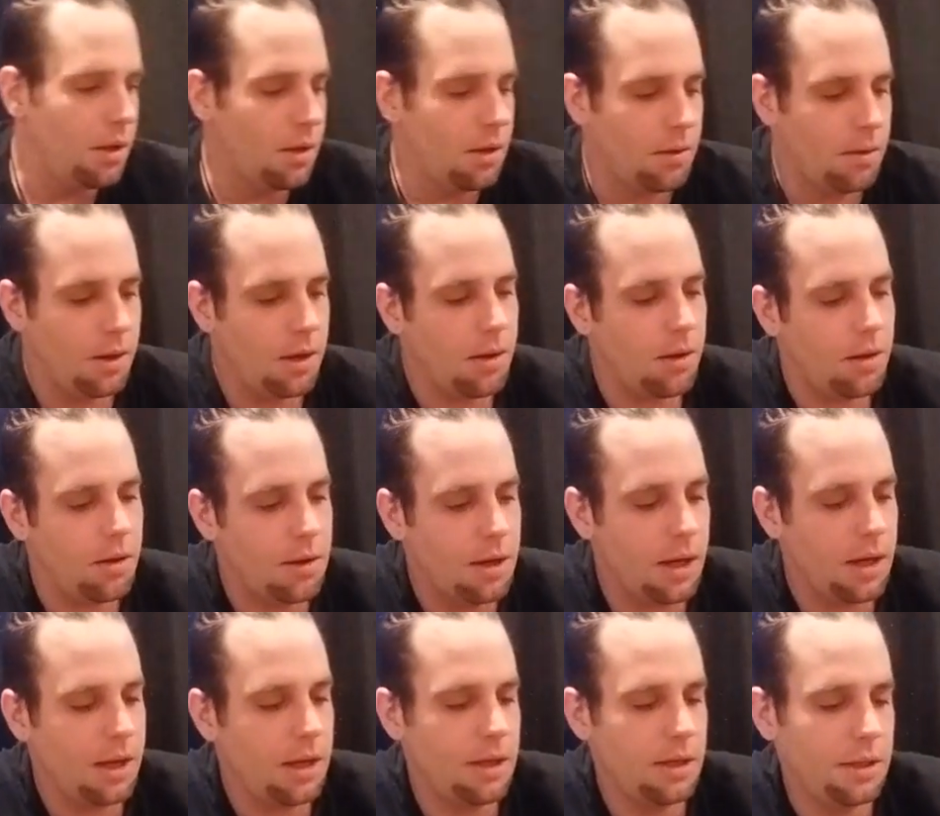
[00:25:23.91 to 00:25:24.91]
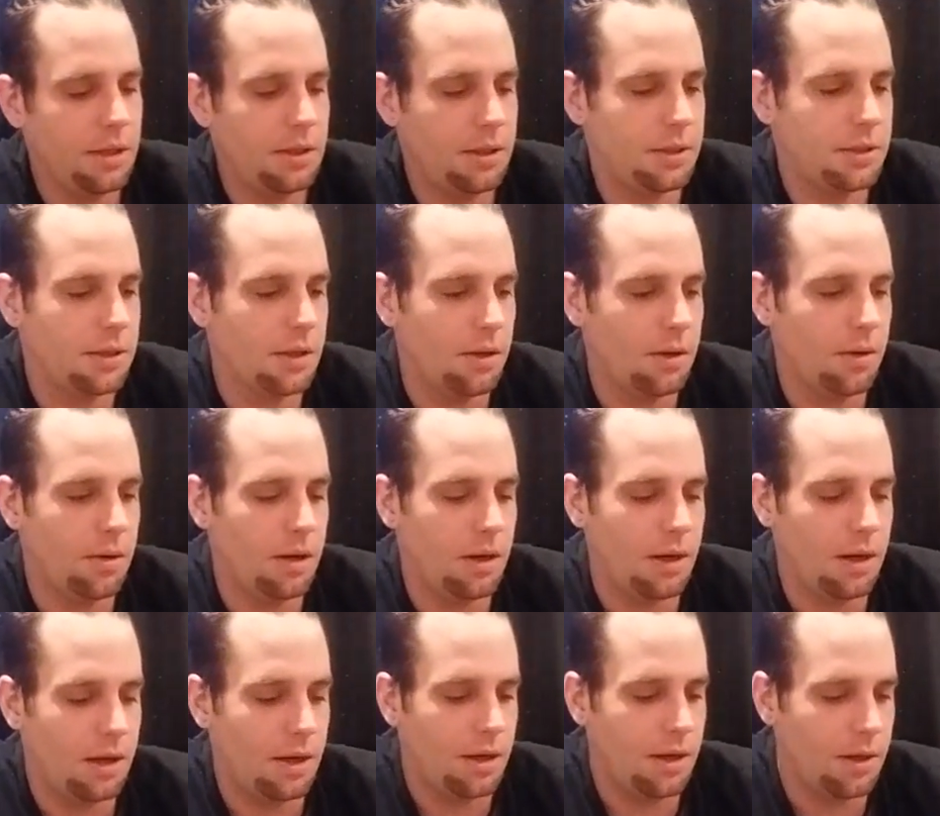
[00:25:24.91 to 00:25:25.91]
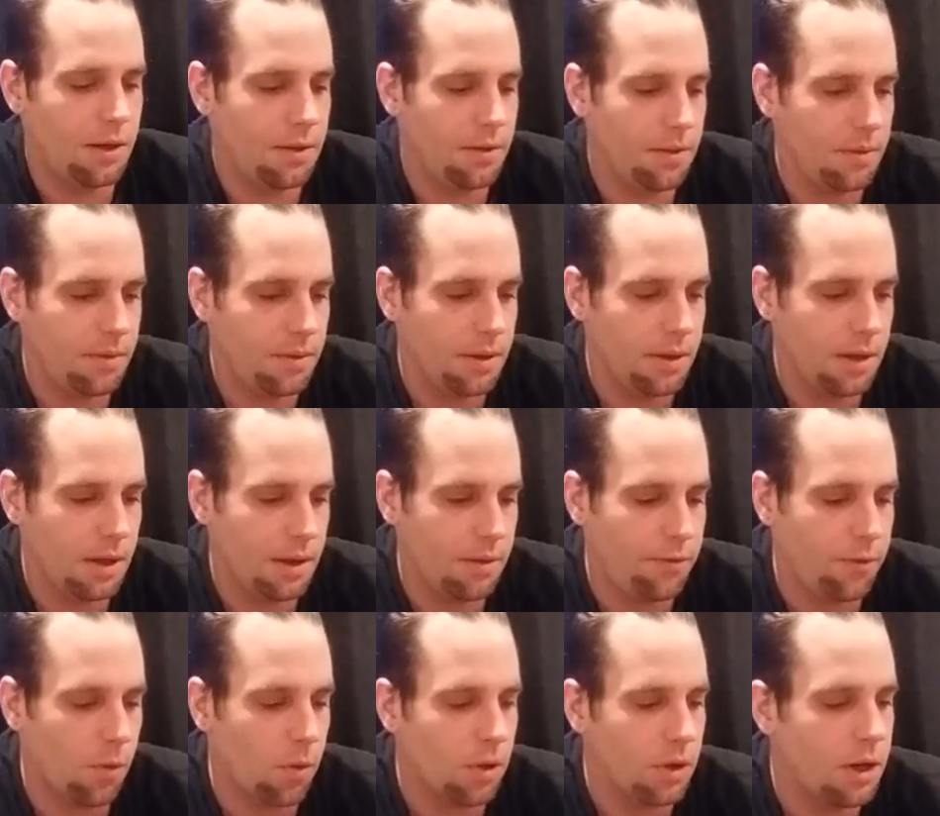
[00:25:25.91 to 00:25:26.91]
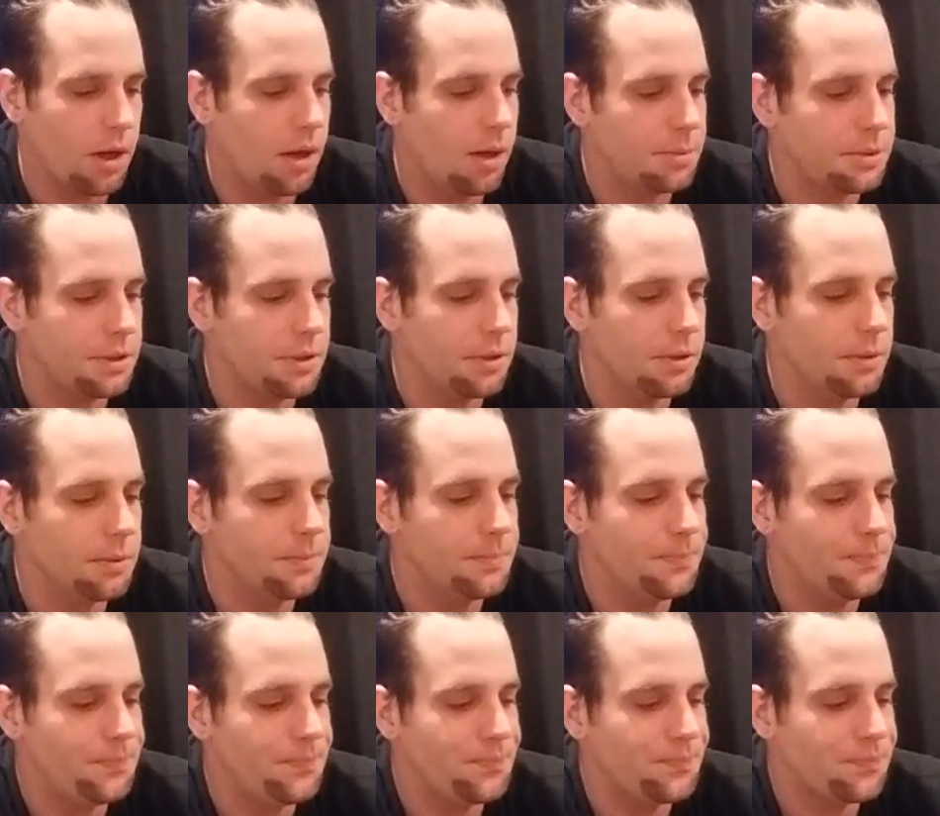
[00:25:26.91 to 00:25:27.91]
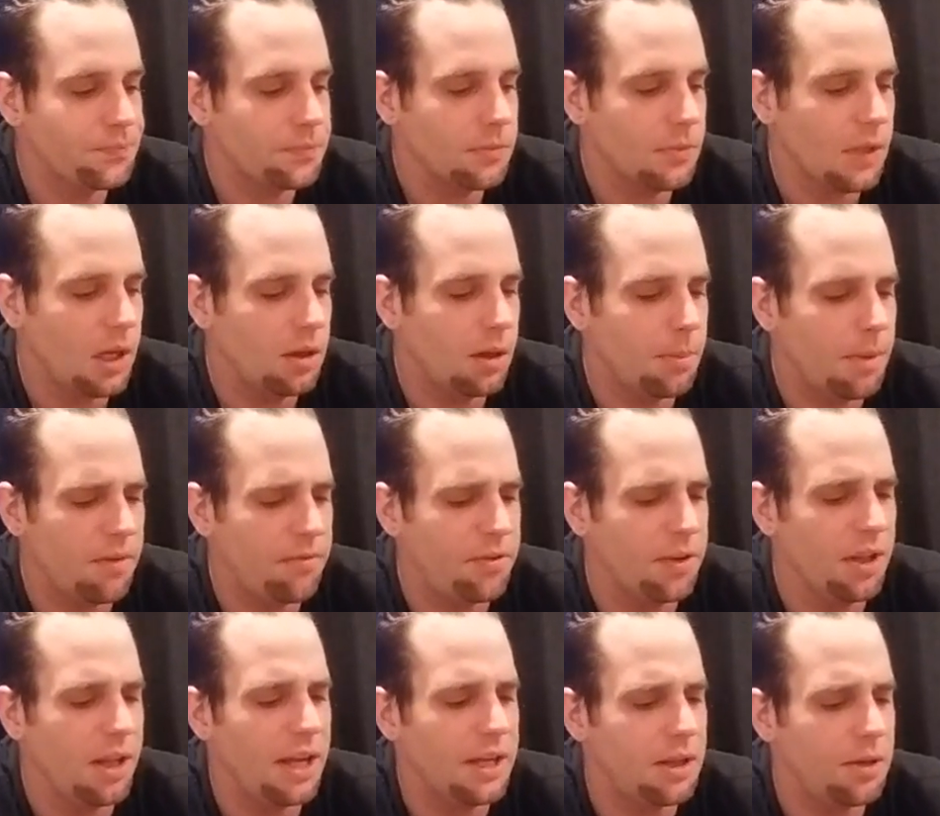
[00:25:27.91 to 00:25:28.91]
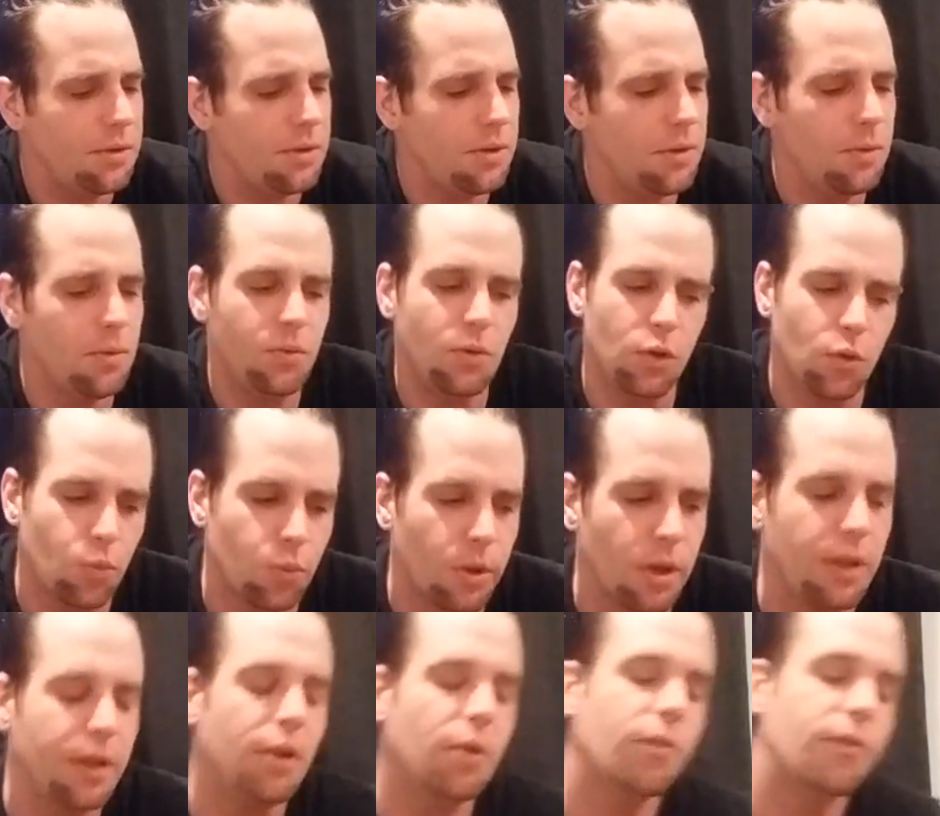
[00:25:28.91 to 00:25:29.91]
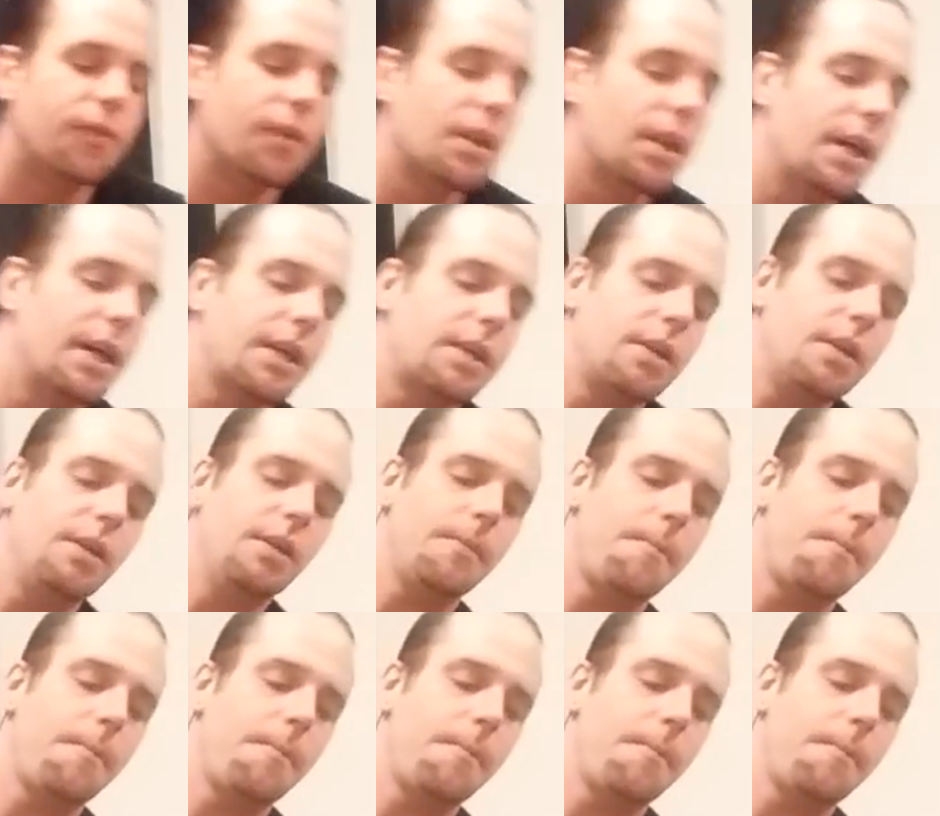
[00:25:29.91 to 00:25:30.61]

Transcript: Well, okay, so uh, the uh, Four Cups too. Um, I feel like you, you, you really don't feel like,